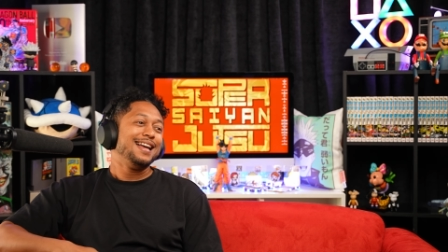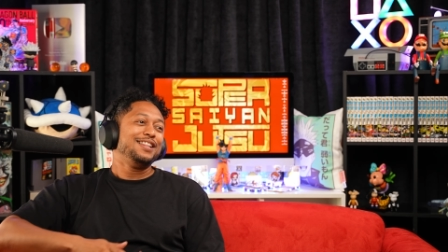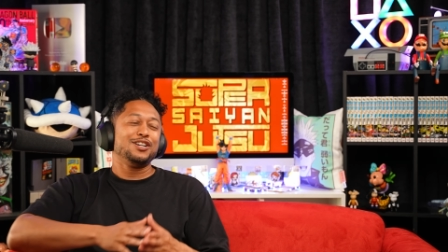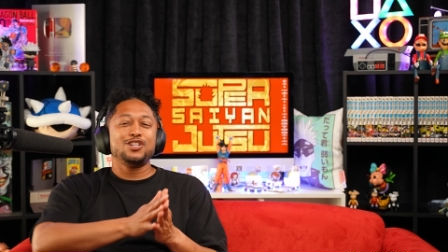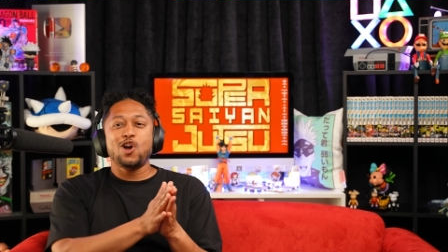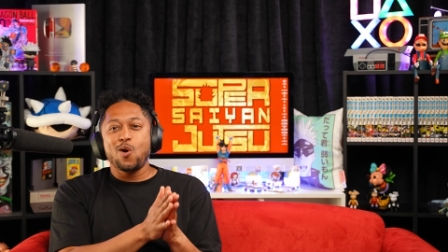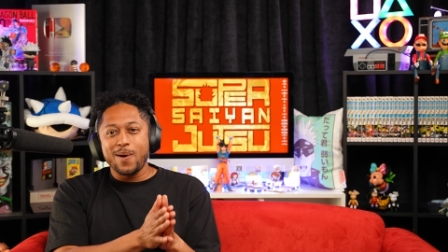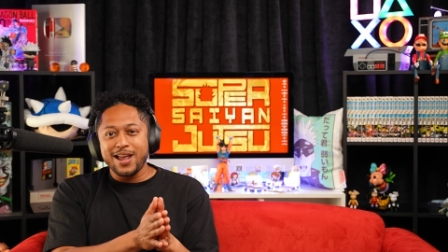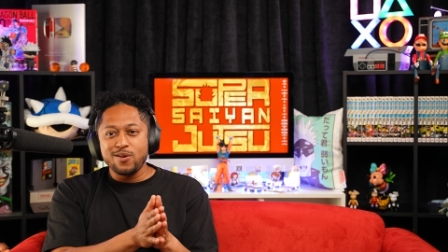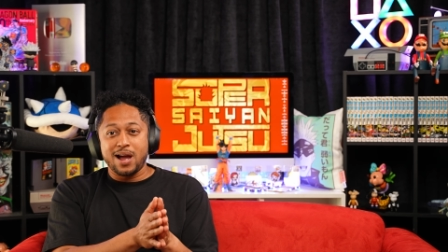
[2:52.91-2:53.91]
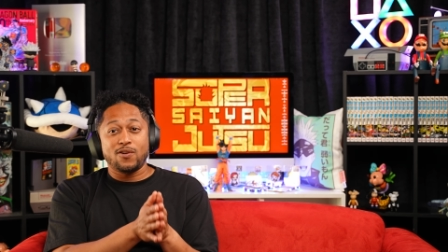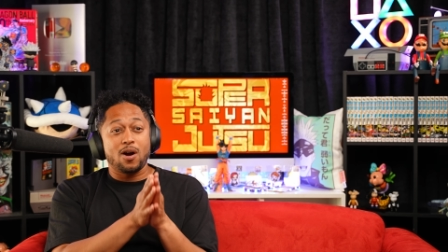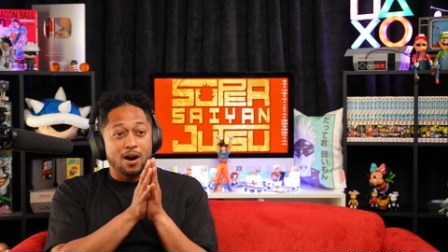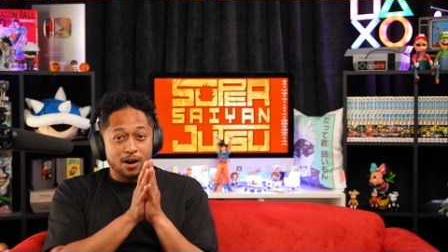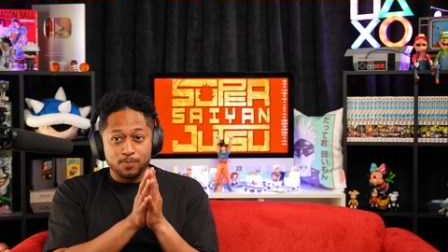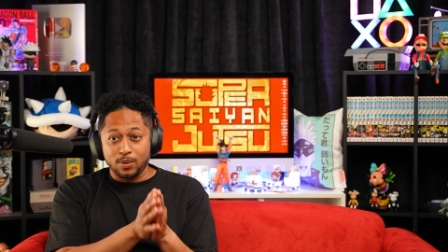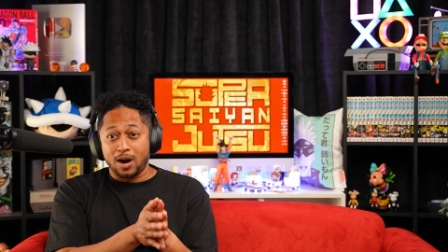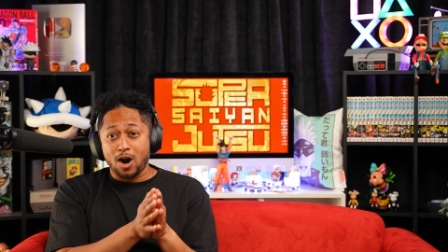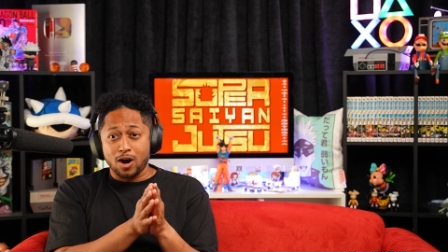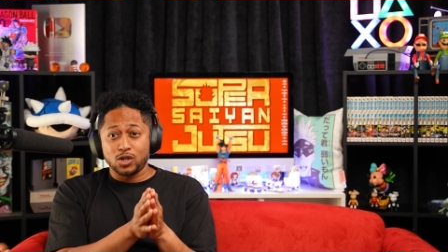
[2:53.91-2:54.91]
There's no way you have a
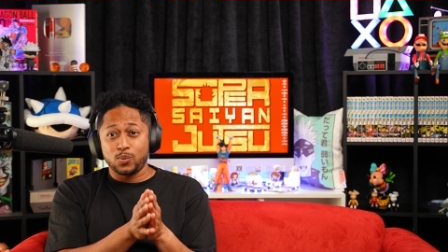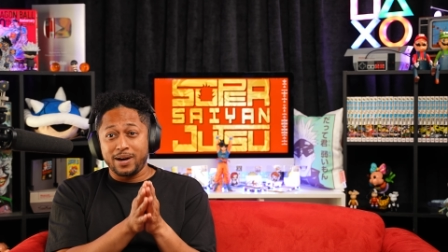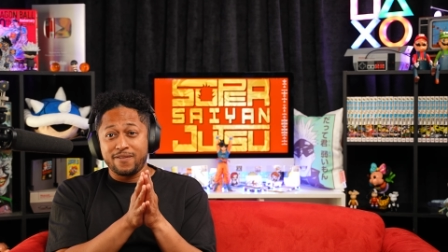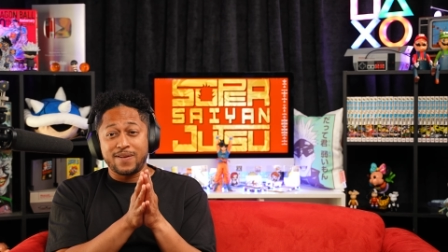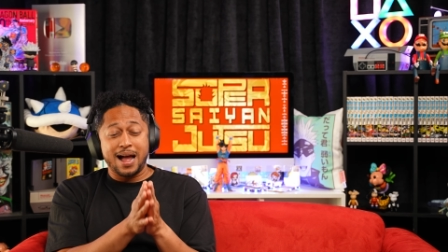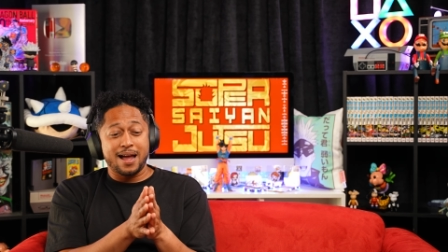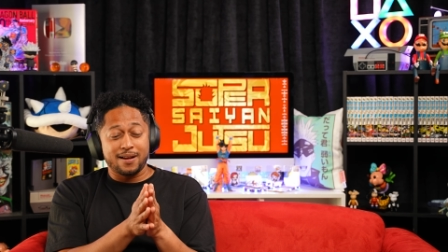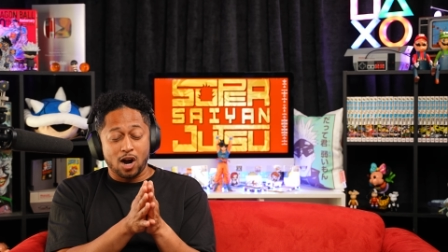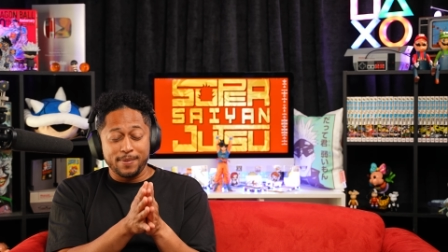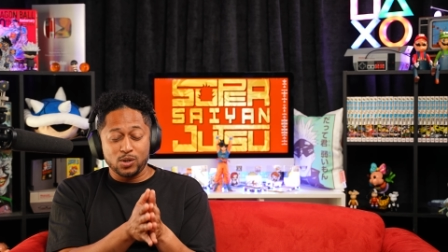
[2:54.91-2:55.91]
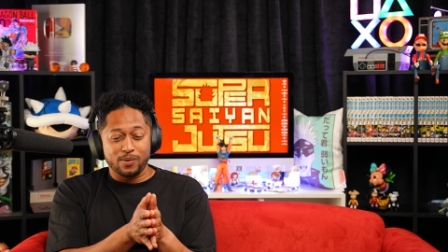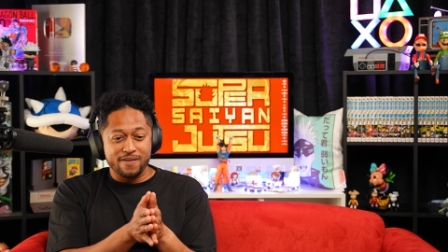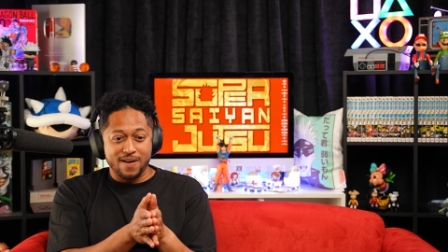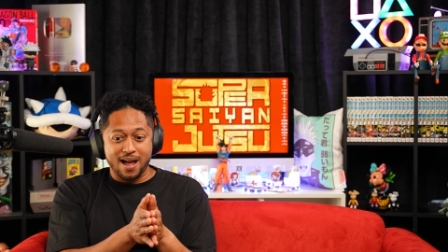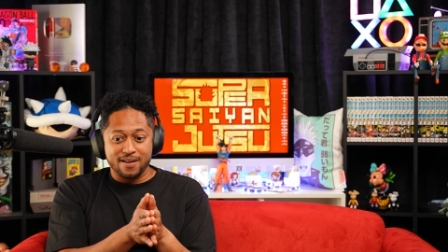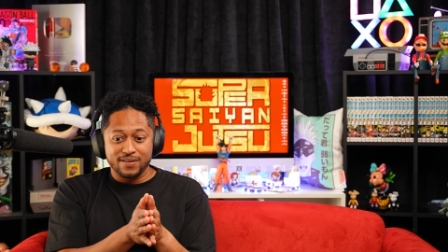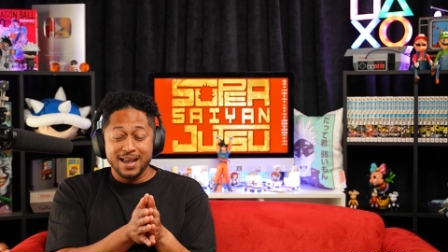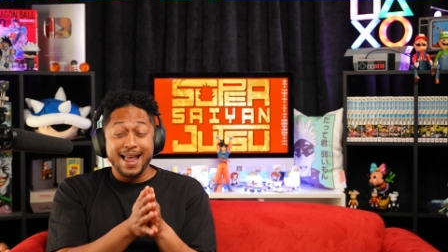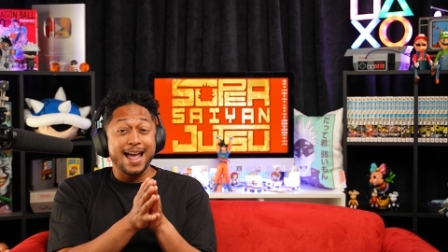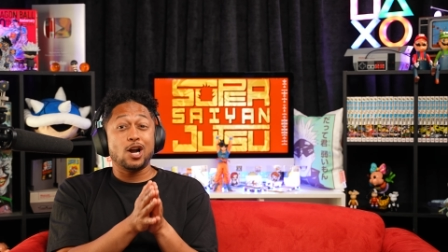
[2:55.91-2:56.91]
R twenty-five, R B twenty-five
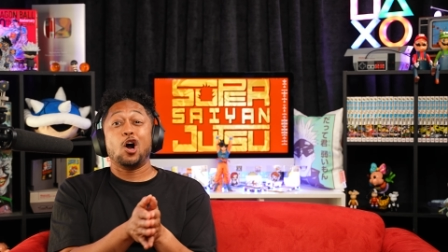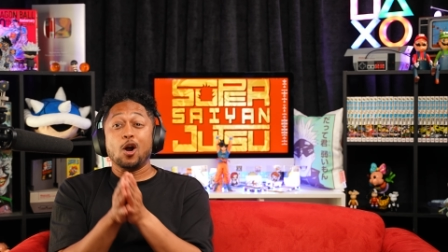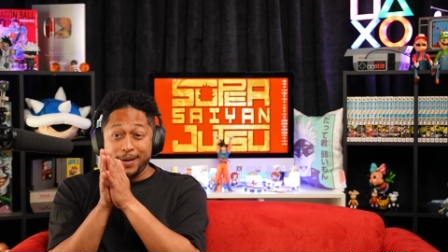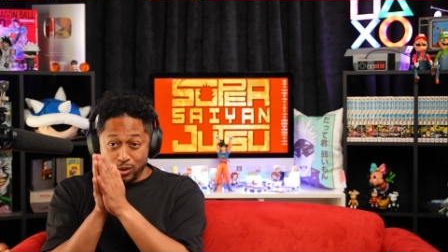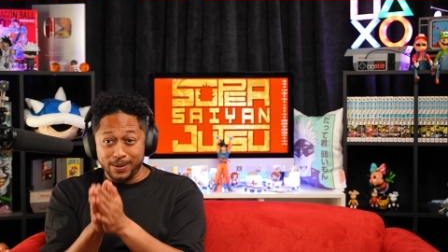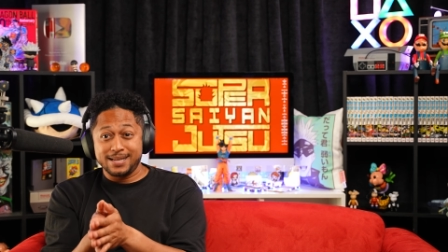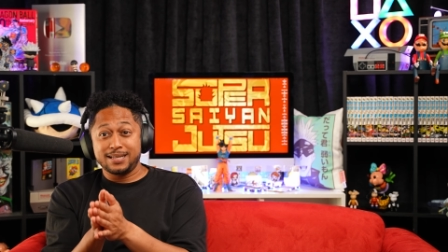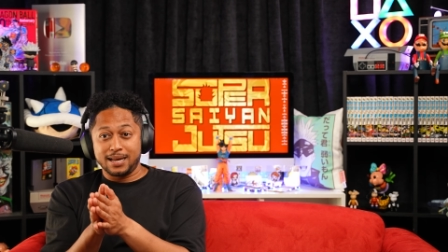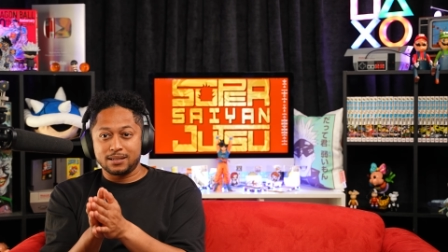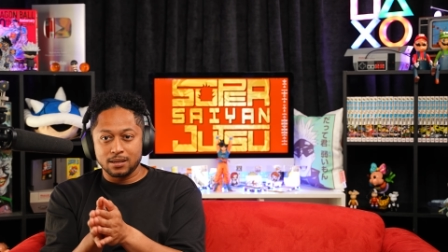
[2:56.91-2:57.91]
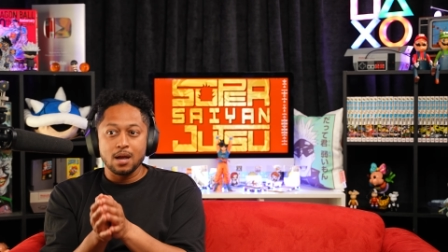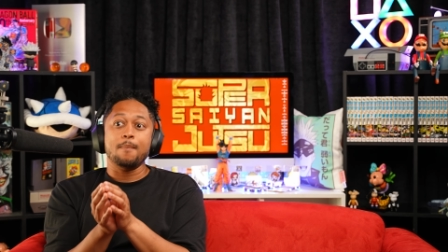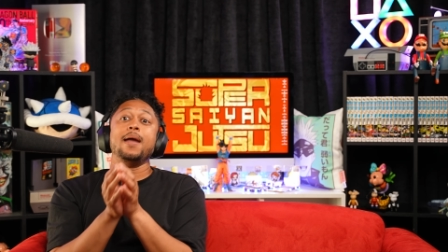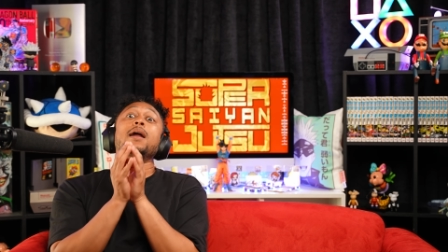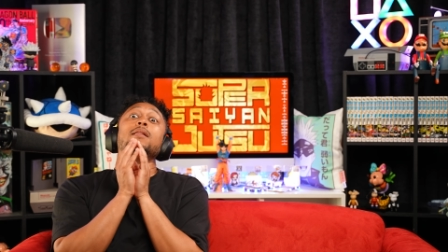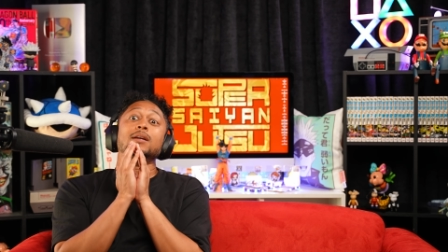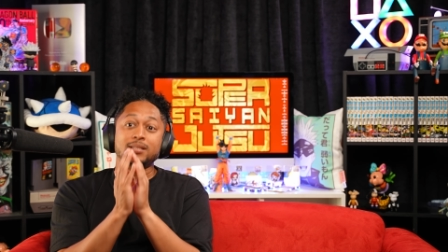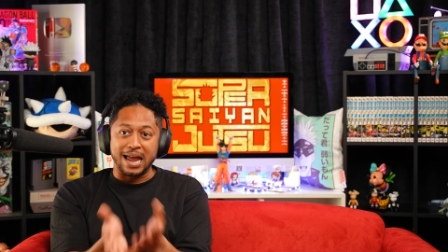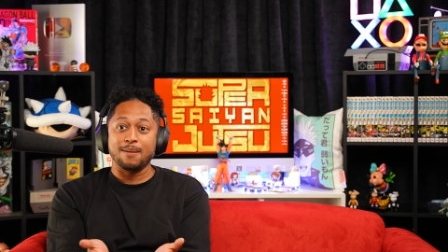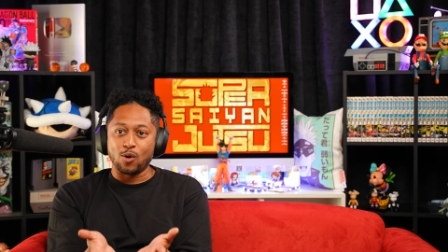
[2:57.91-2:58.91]
and an R B twenty-six making the
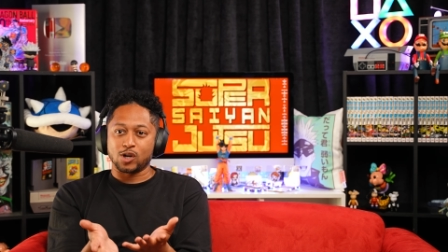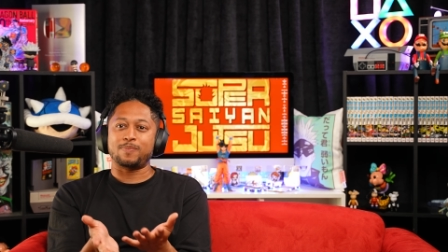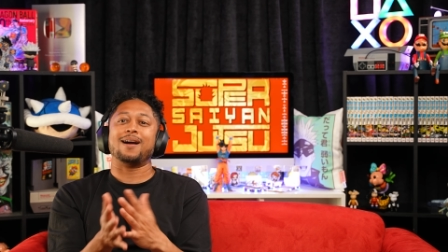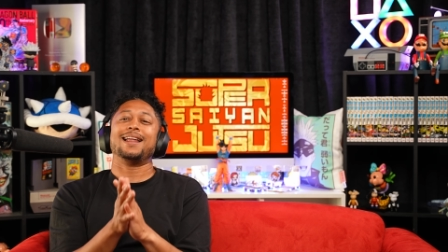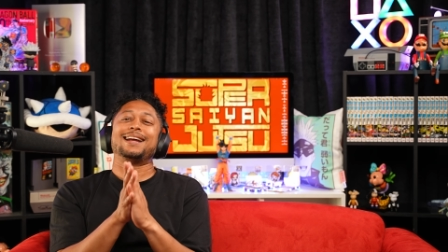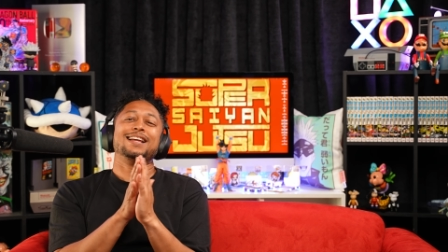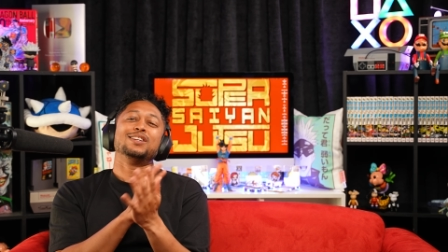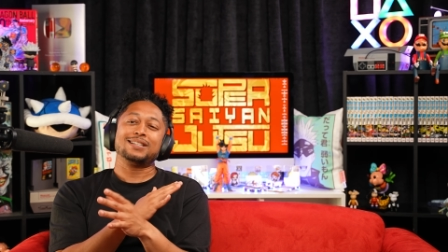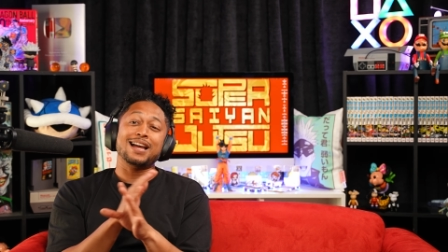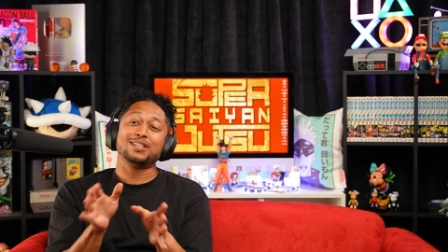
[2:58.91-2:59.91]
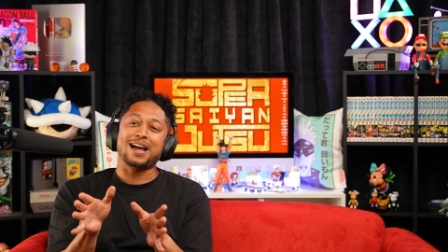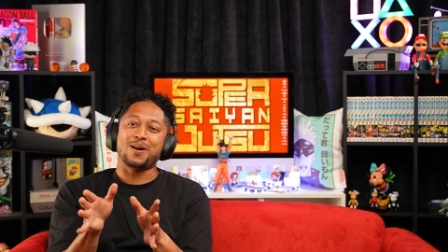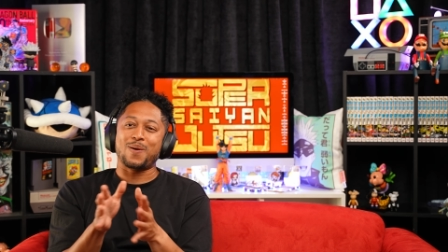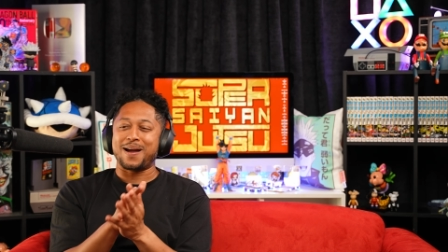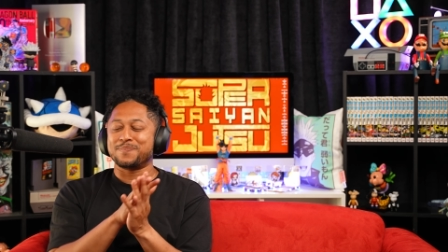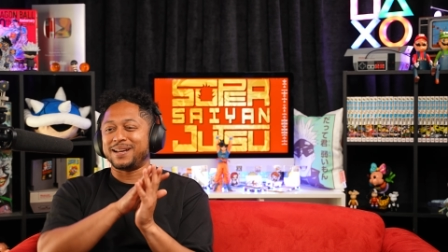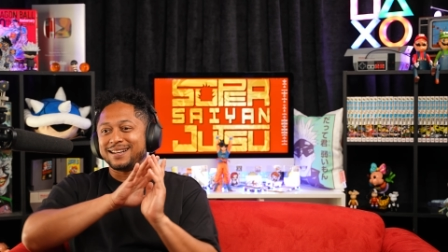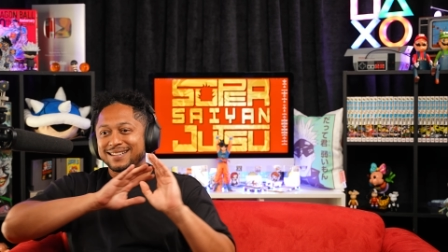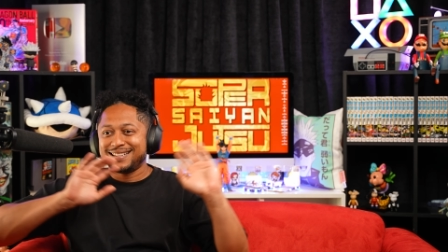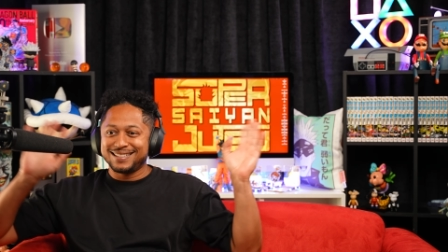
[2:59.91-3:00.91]
same horsepower. Like it's, it's kind of wild,
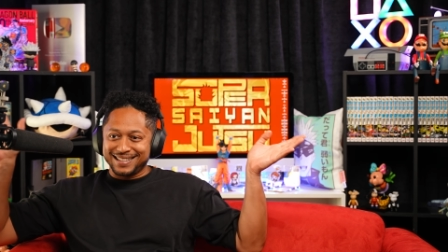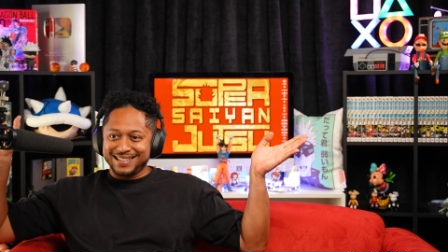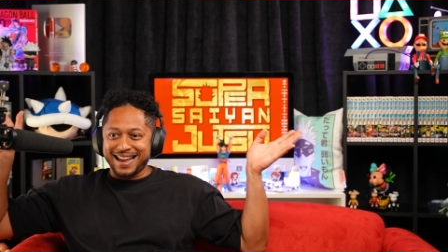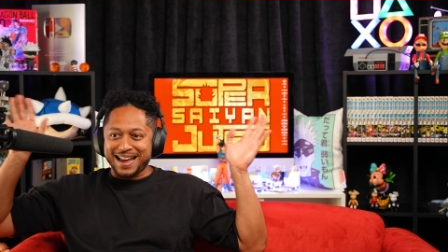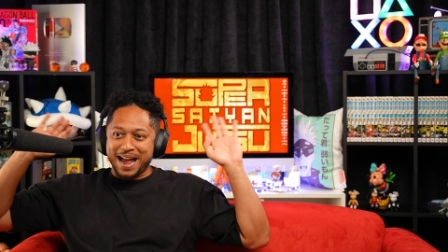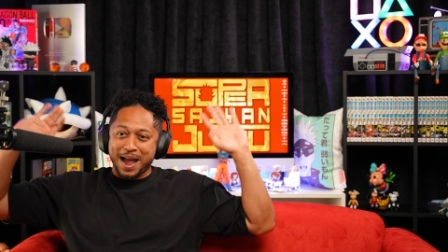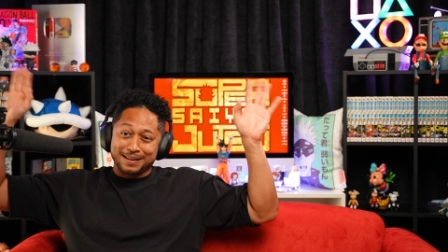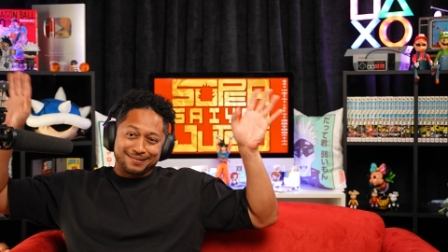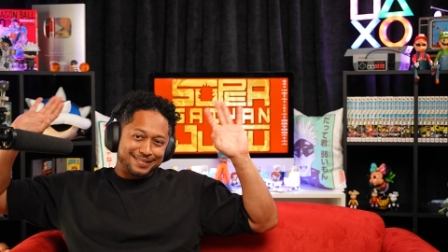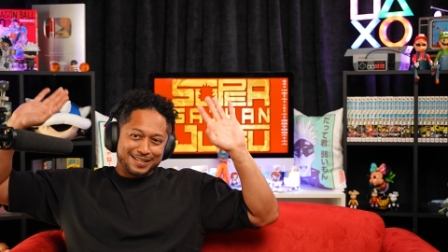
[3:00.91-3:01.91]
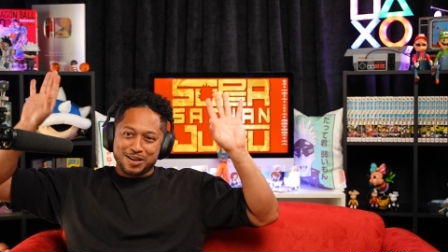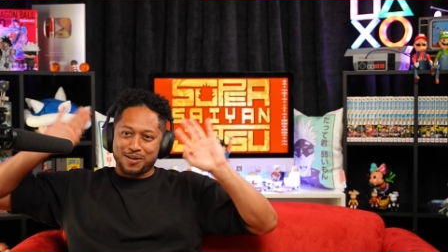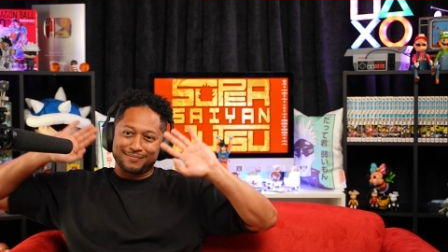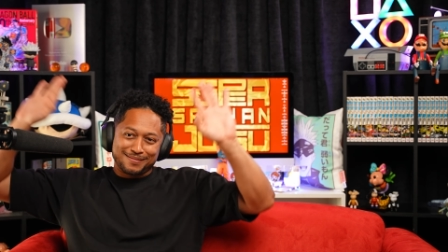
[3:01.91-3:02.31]
but yeah, I, you know,